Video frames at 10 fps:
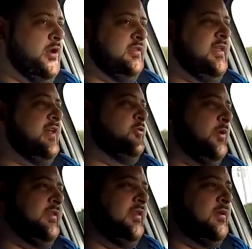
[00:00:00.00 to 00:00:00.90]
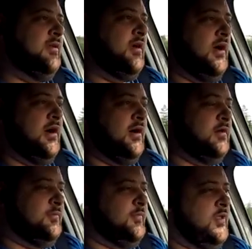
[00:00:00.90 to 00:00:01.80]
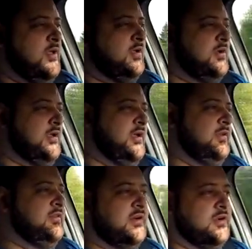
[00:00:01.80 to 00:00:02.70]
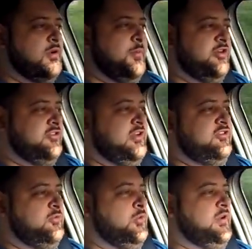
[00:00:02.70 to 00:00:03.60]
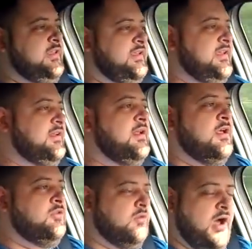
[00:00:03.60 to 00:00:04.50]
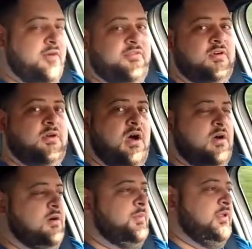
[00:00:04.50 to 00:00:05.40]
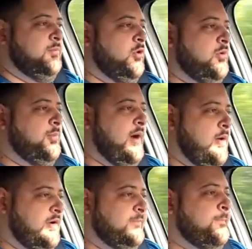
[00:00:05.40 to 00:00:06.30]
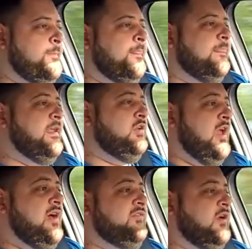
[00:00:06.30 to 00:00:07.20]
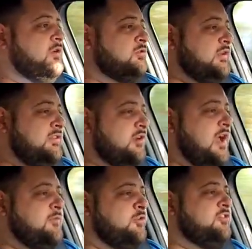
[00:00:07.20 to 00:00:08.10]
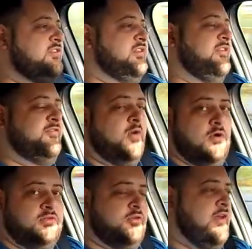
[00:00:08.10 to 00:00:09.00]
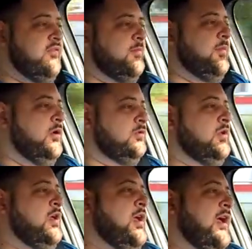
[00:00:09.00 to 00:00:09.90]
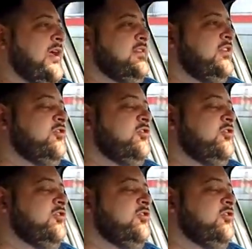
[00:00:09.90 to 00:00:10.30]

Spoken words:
point. That's when the internal combustion engine will kick in to offer a bit more power. Then you have Auto E-Drive, which is the default driving mode, and